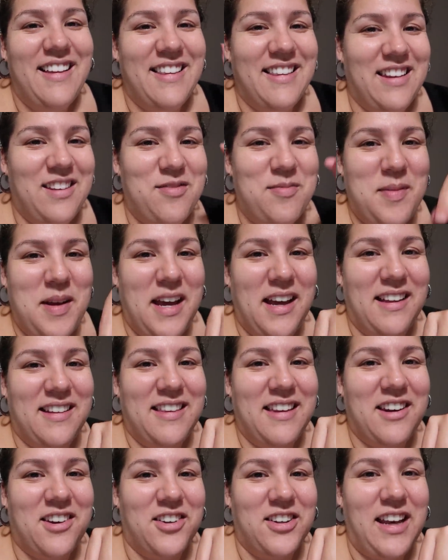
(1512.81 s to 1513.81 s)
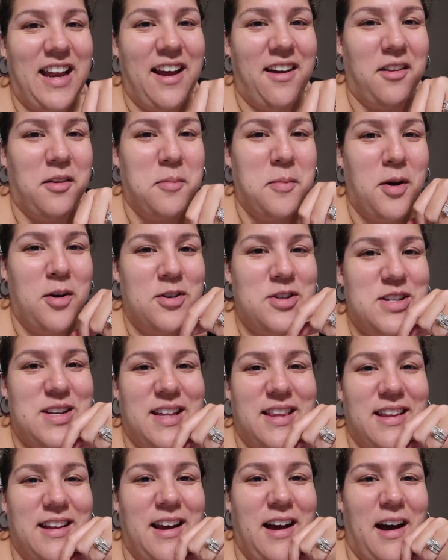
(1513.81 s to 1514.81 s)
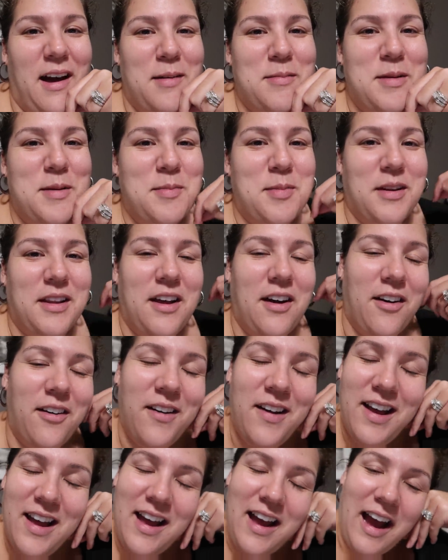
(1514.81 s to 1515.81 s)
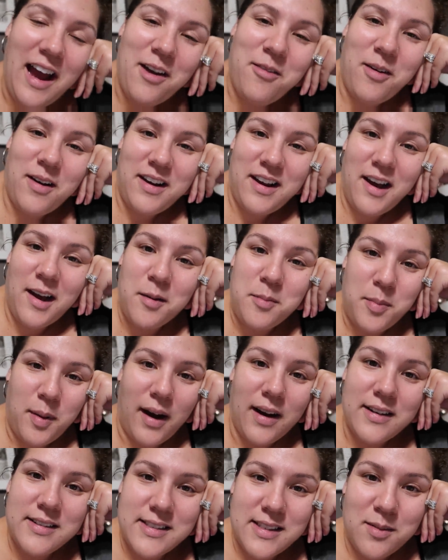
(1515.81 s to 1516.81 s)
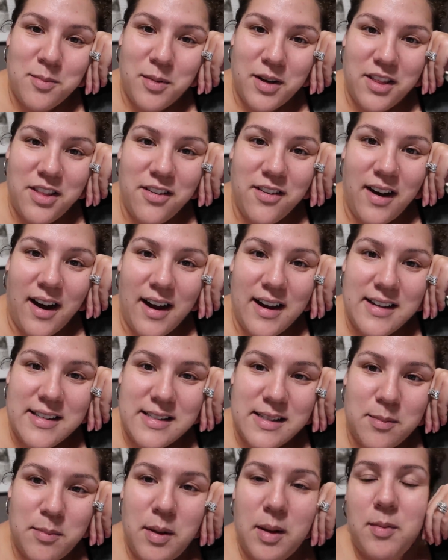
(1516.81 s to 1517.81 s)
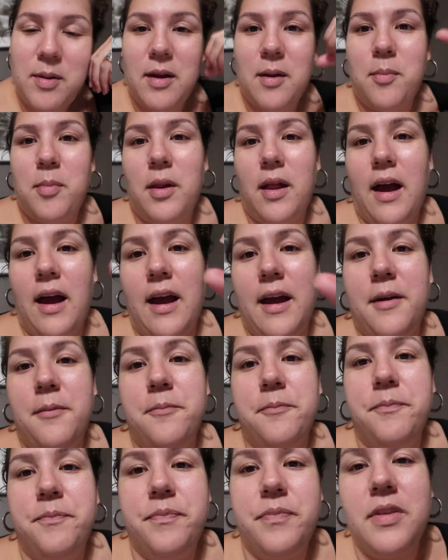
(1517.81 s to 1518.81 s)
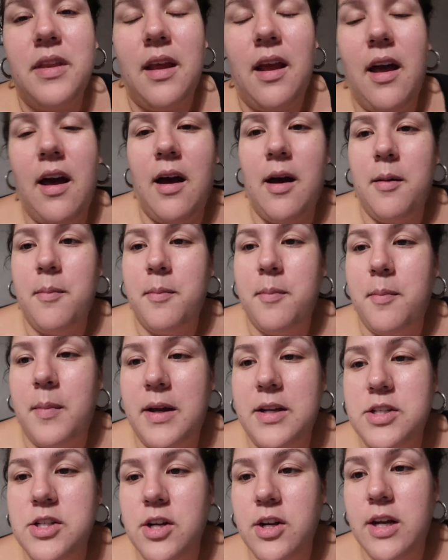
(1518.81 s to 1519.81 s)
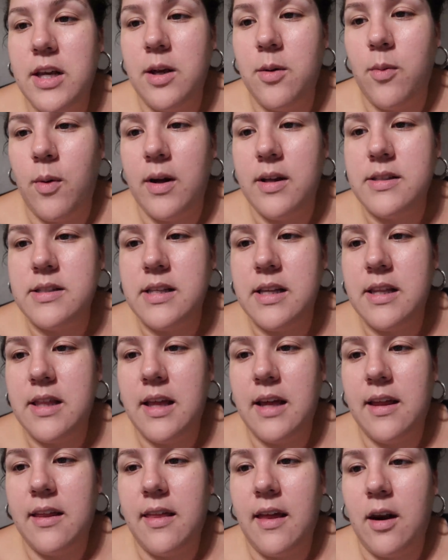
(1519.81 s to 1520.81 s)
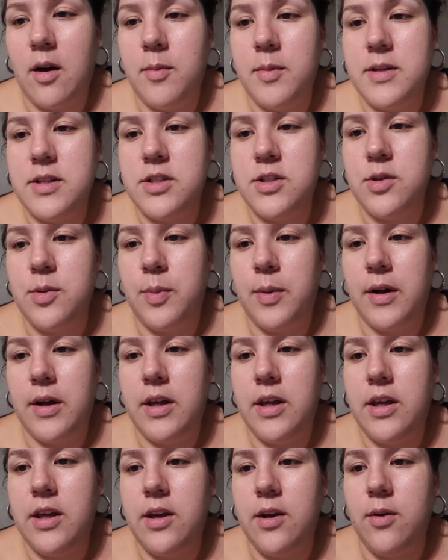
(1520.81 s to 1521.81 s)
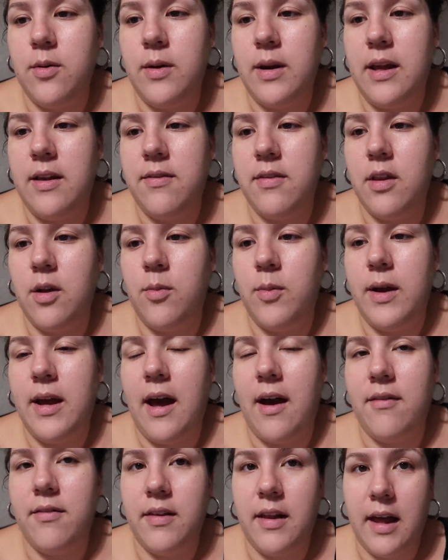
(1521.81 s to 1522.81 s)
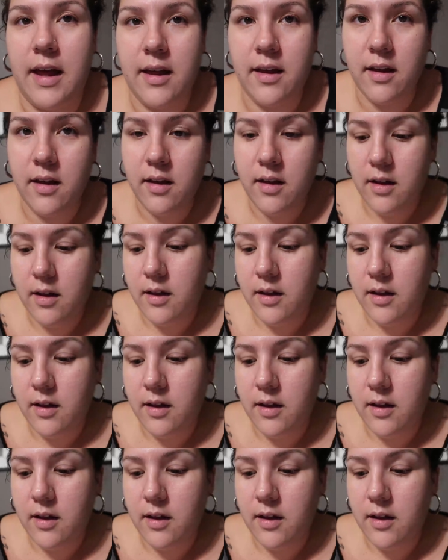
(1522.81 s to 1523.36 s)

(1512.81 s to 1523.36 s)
leave me a little nail emoji in the comment below. I wanna unbox them with you guys and maybe apply my turkey ones. I think that'll be super cute, even though we have like,